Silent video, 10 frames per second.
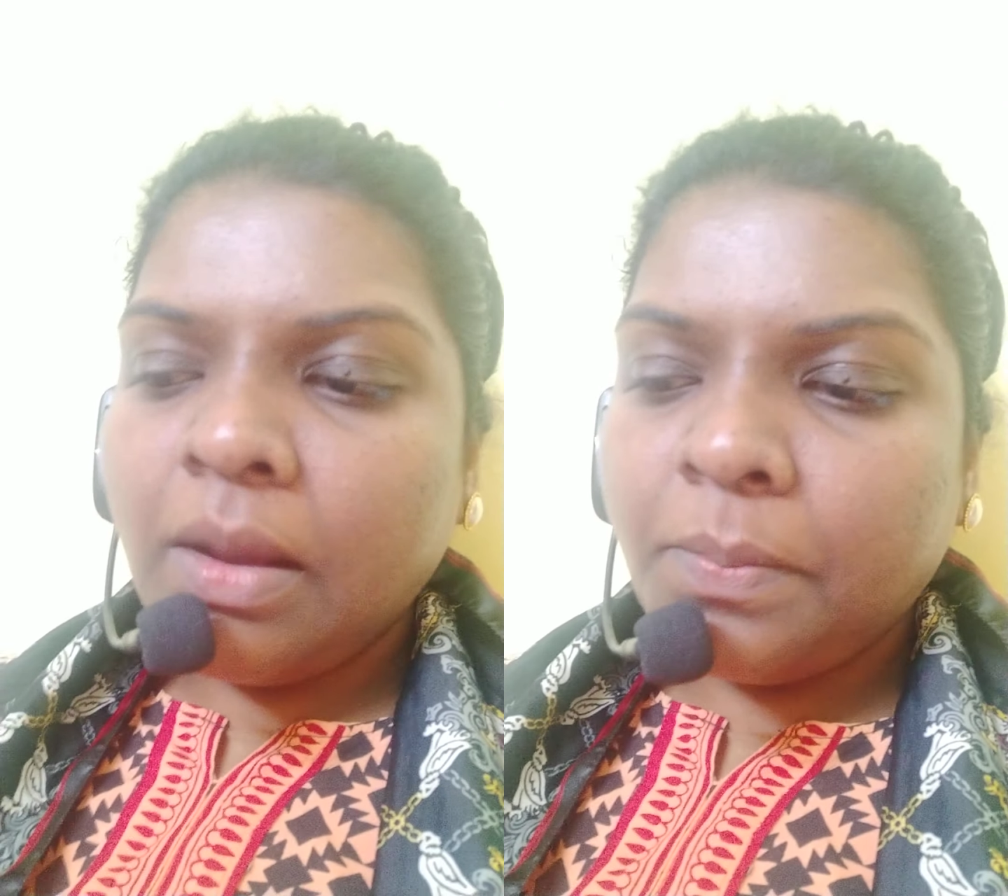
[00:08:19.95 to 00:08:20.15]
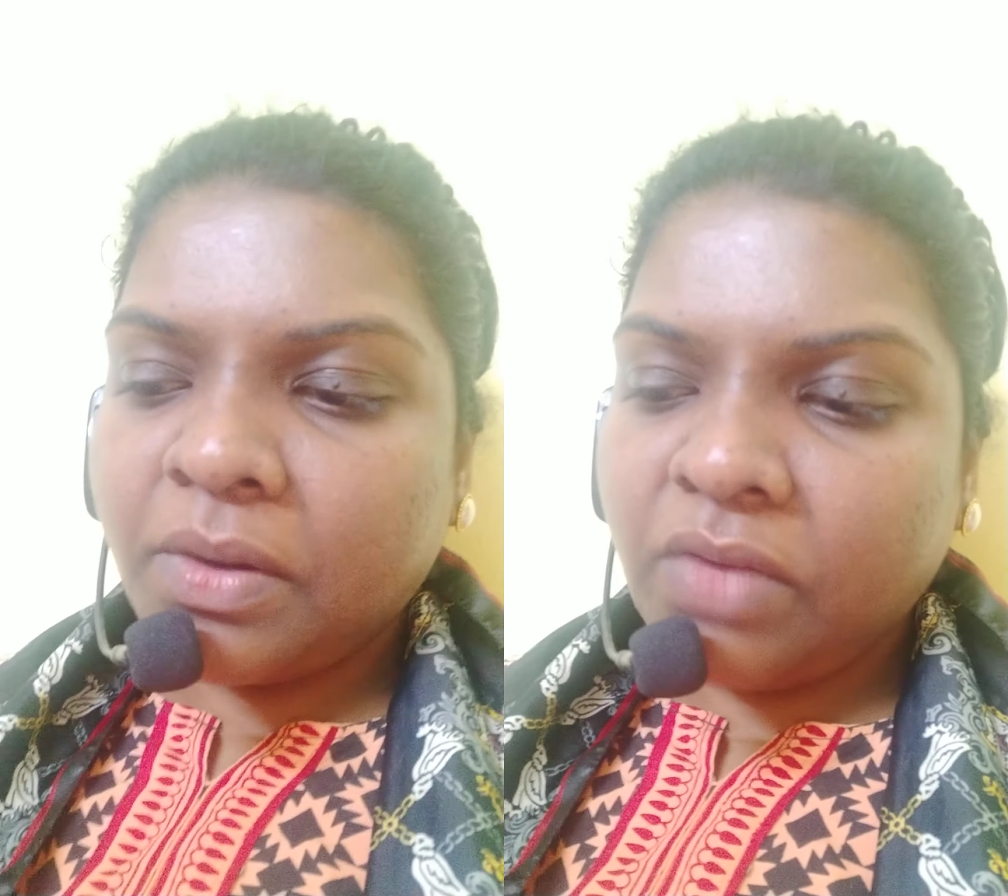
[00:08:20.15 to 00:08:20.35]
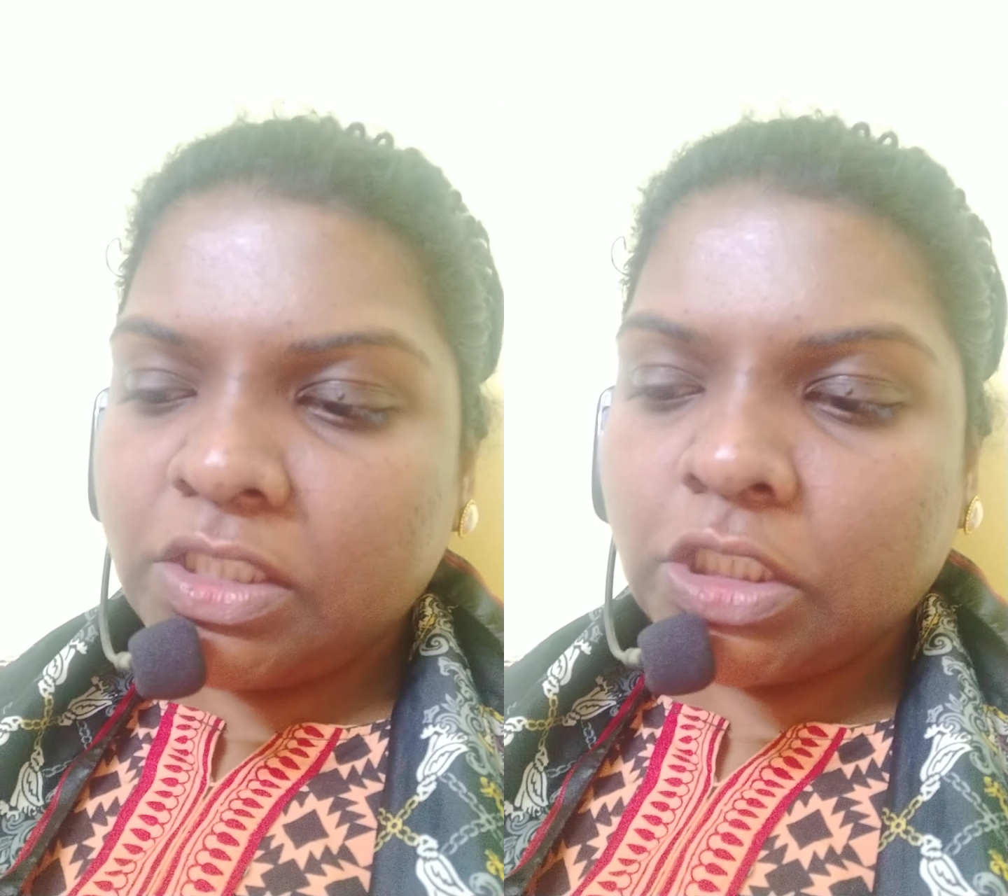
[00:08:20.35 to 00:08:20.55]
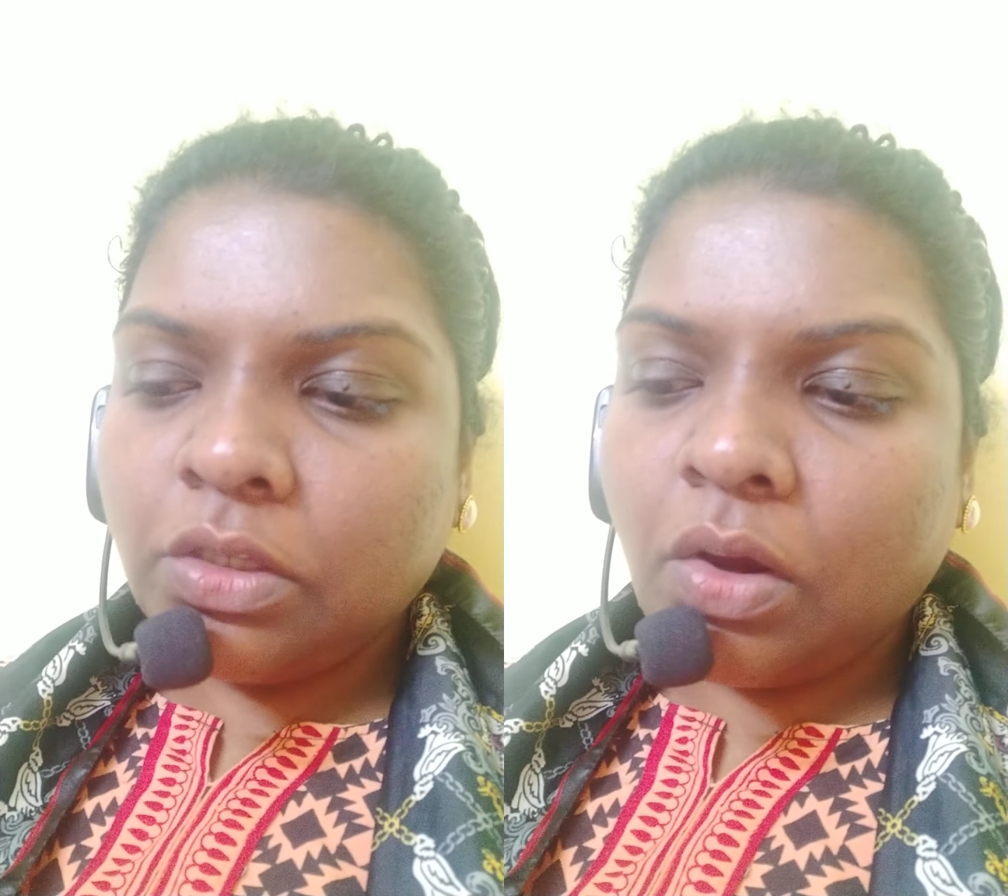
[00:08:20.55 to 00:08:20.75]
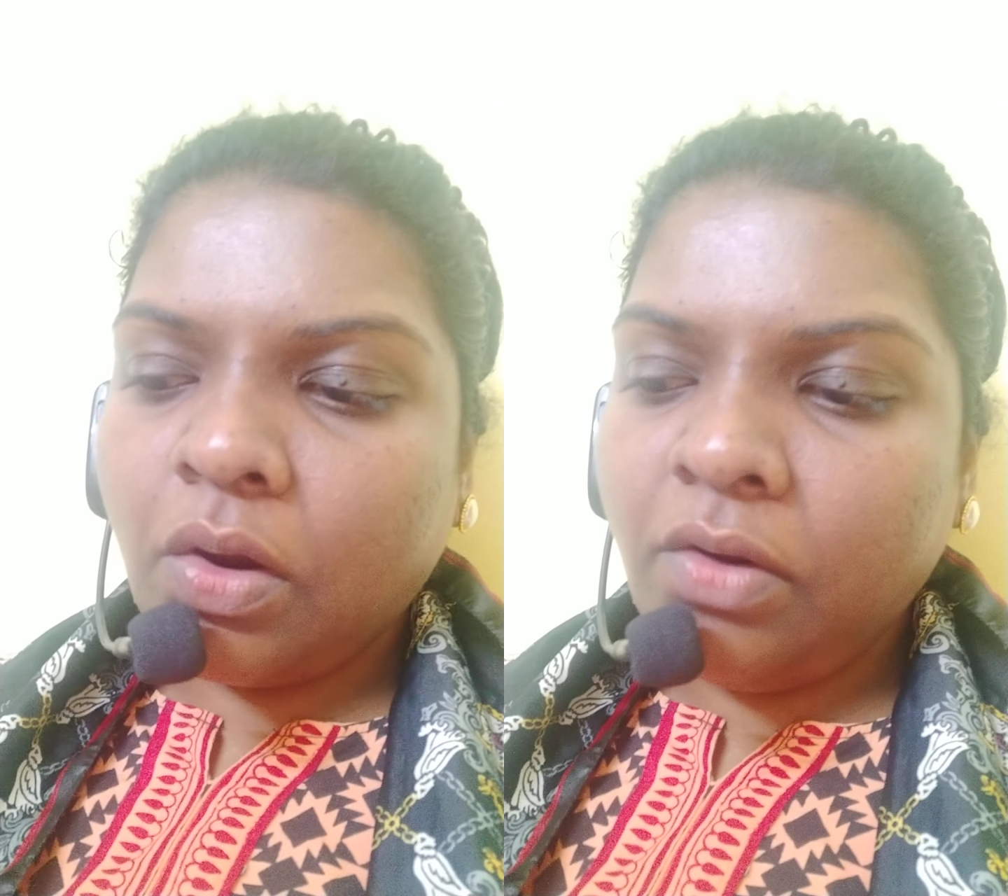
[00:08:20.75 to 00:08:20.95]
prevention
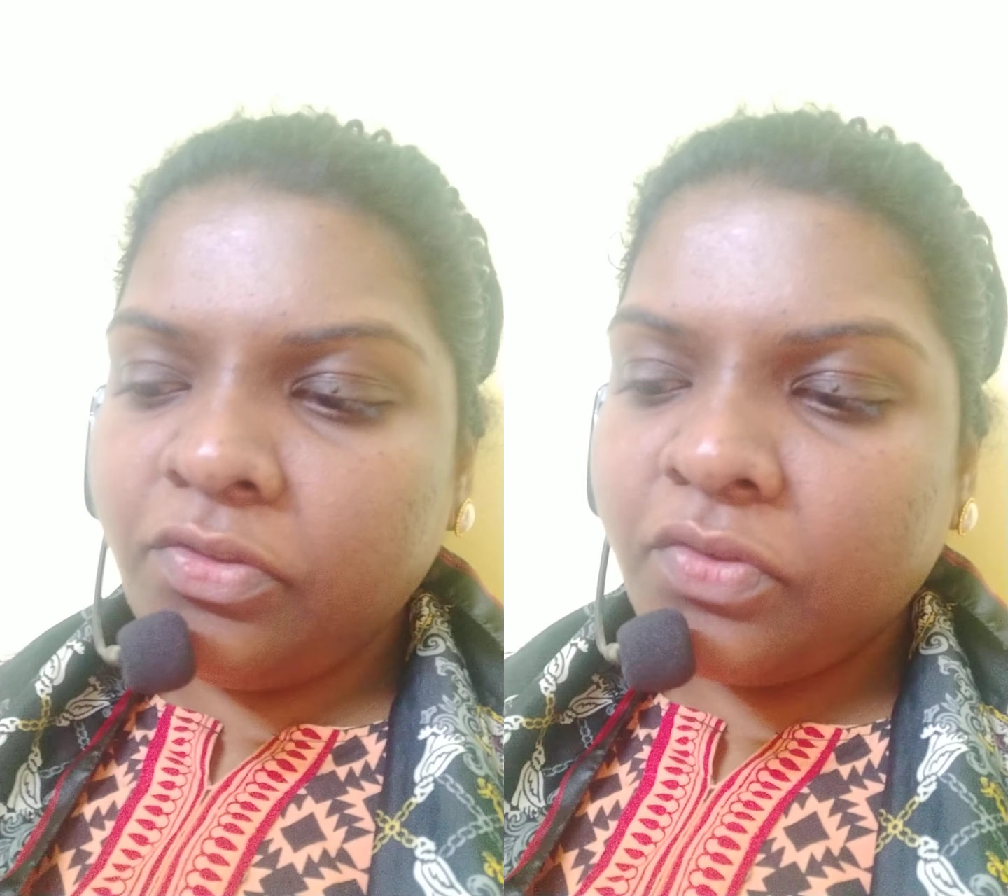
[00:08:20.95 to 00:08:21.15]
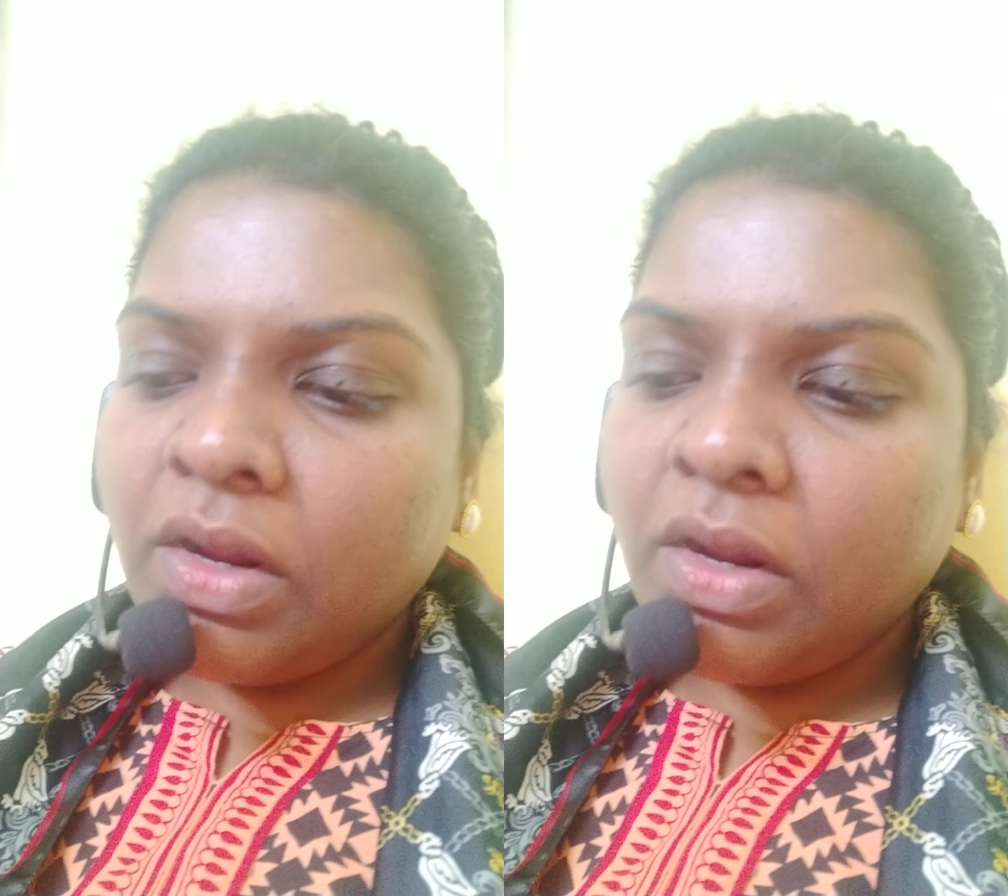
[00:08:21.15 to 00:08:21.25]
of